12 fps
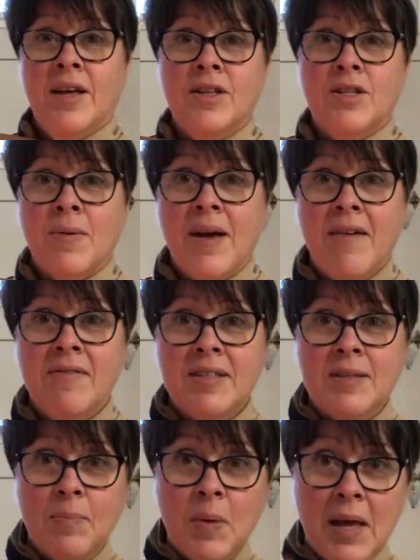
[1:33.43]
So I have this
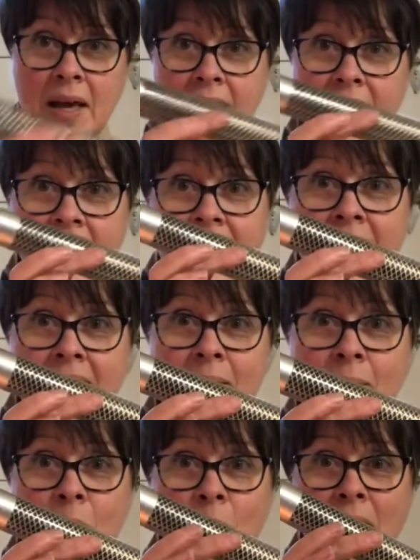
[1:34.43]
big
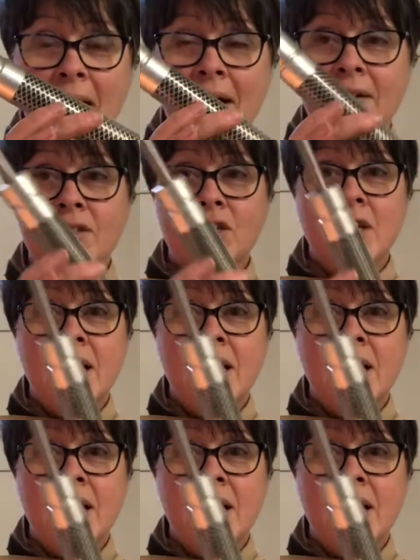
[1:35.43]
bowl gouge.